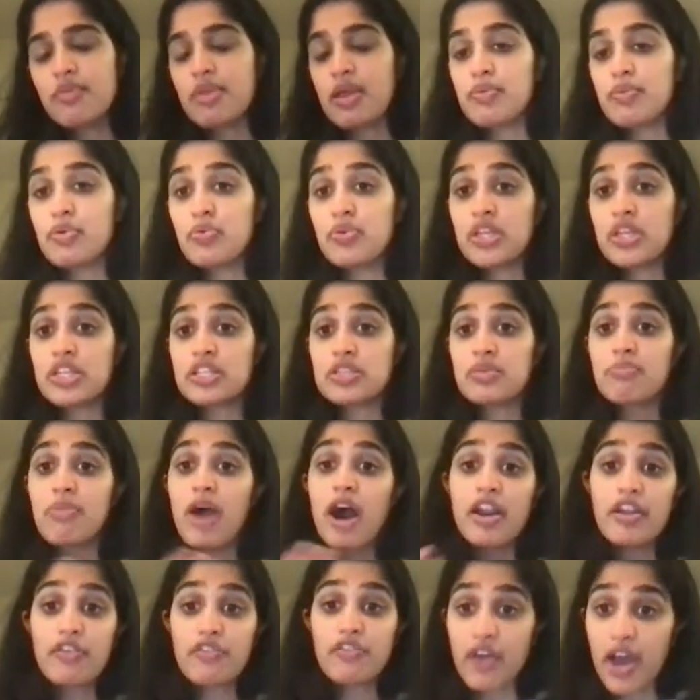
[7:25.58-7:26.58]
Maybe we need to
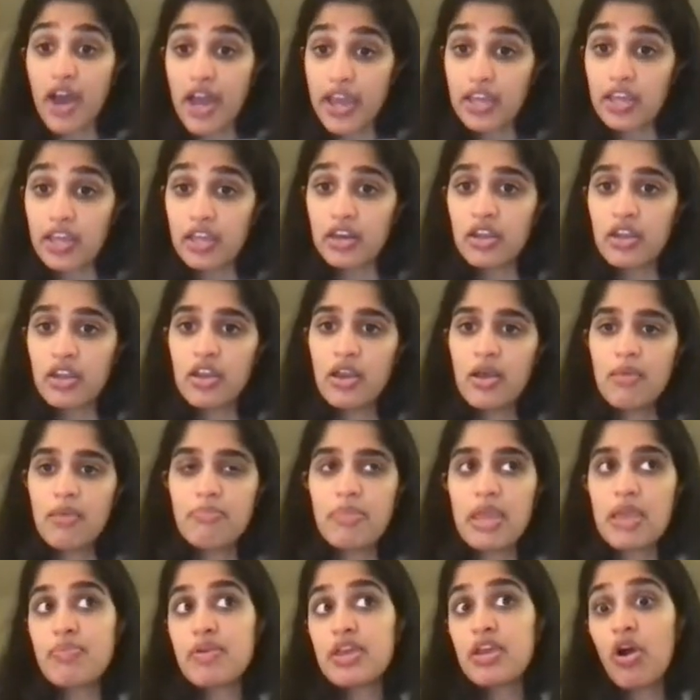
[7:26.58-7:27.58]
modify it.
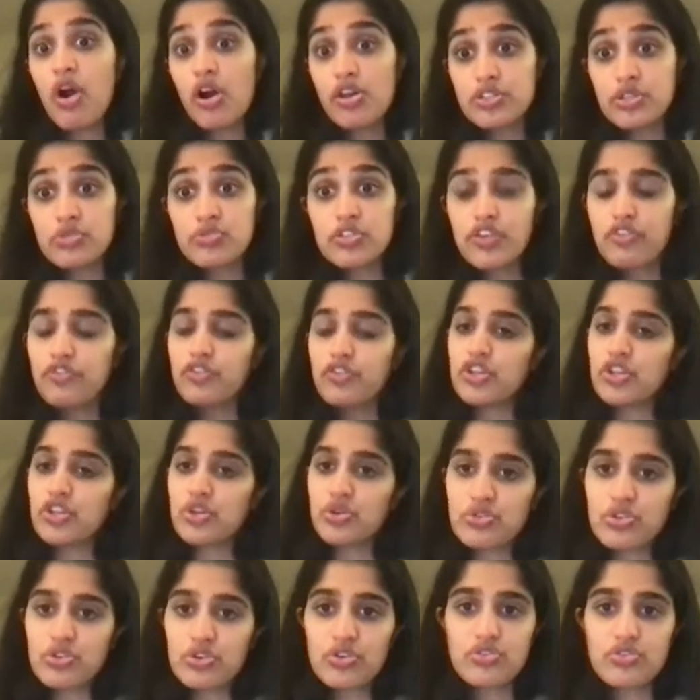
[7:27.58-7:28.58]
Maybe also different
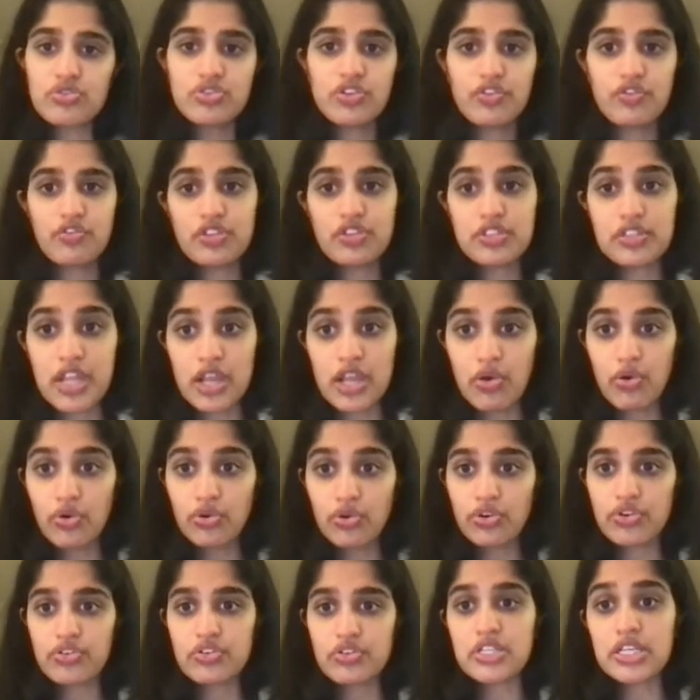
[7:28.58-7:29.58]
users or different
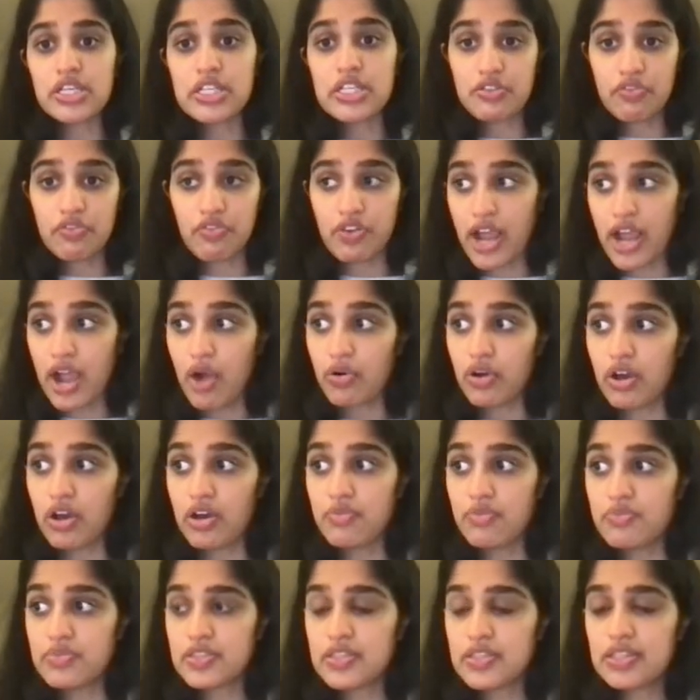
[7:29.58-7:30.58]
stakeholders need different
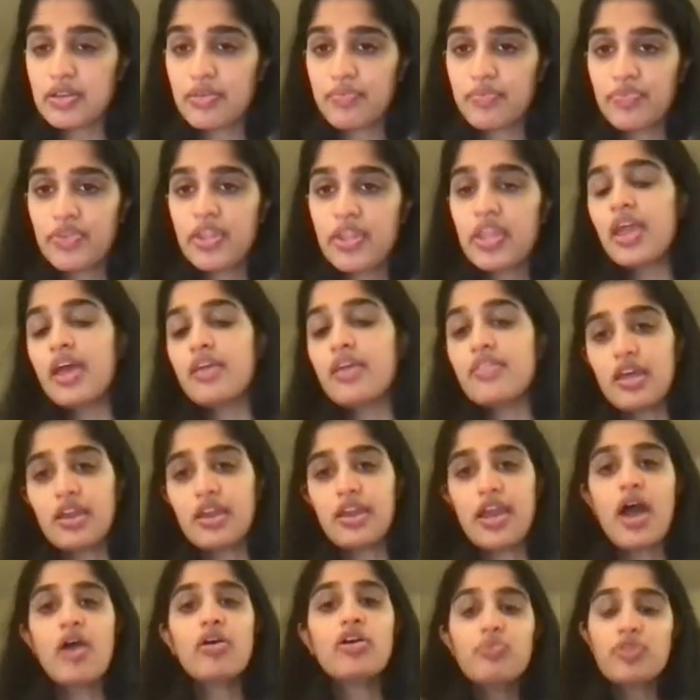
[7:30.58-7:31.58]
outcomes. And
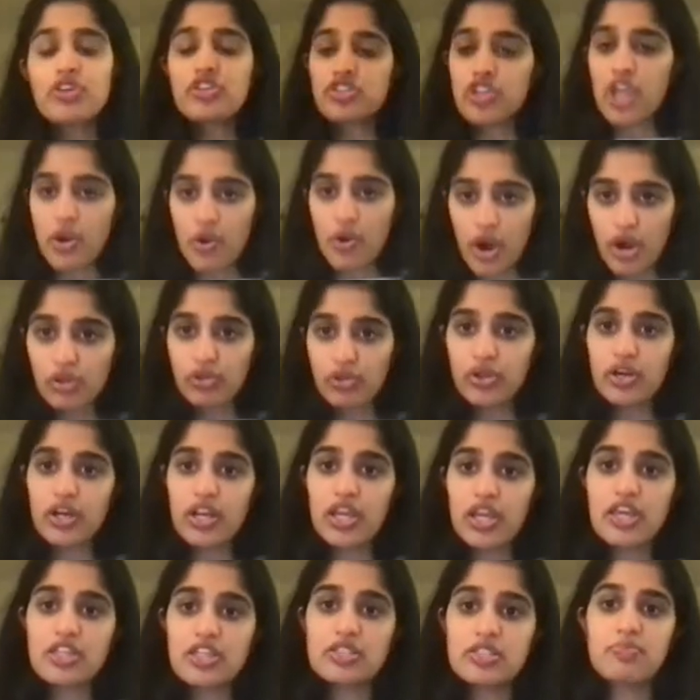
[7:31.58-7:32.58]
then how can we share our
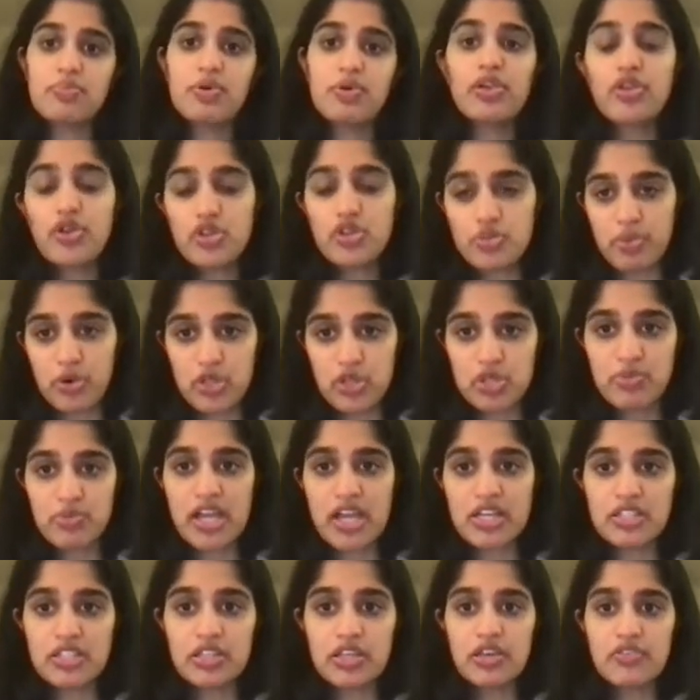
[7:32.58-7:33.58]
learnings, build those
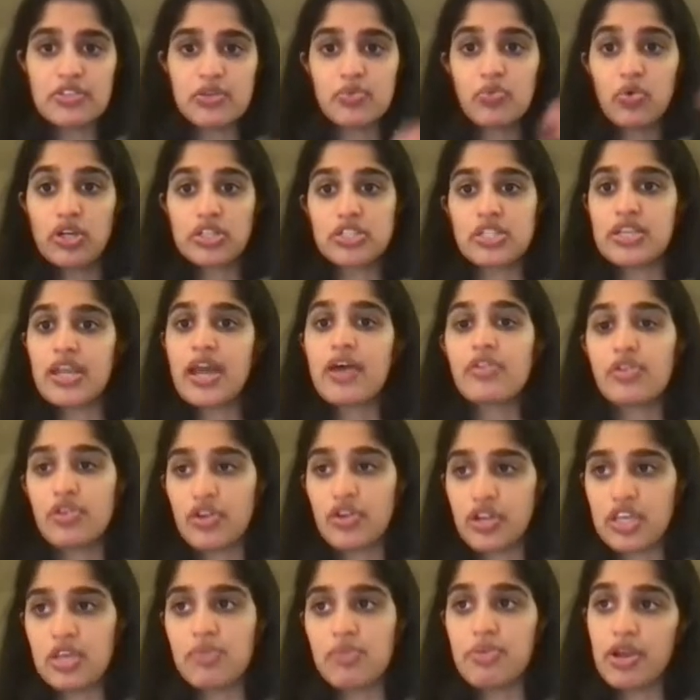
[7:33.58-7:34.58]
perspectives, and work
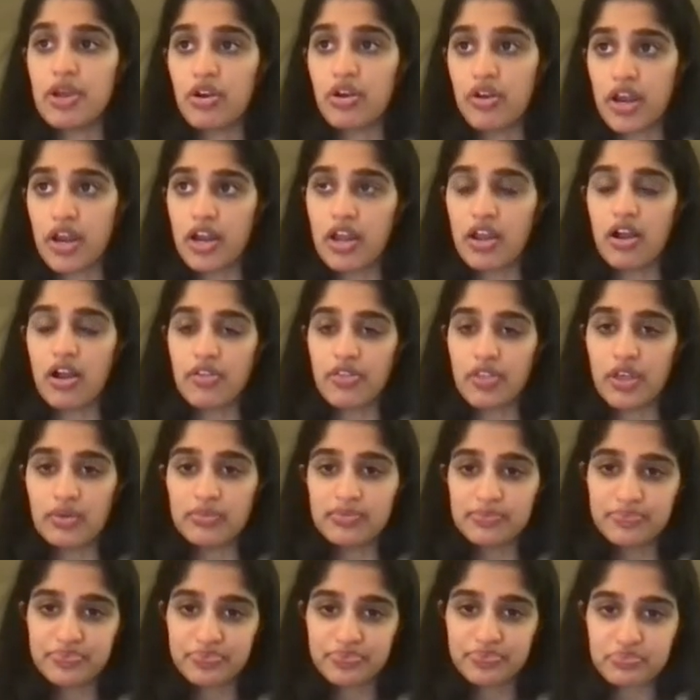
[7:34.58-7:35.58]
together to keep iterating on
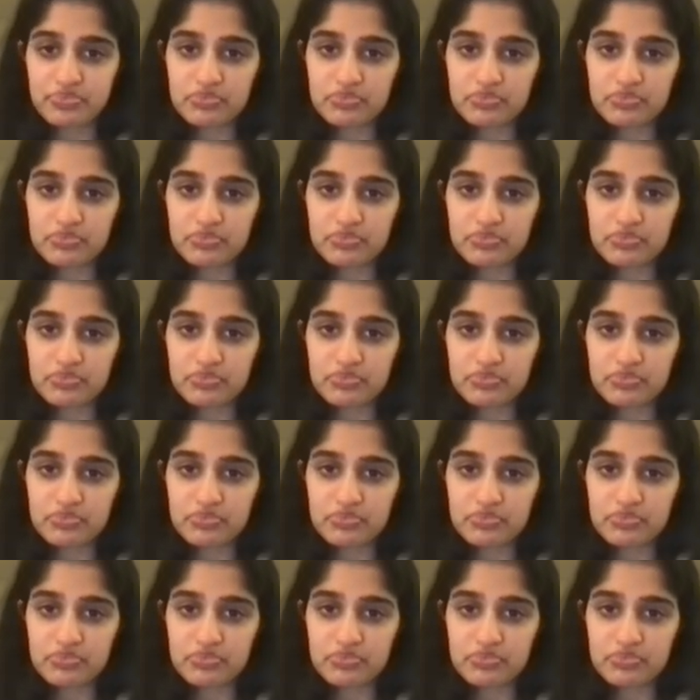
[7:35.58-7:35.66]
them?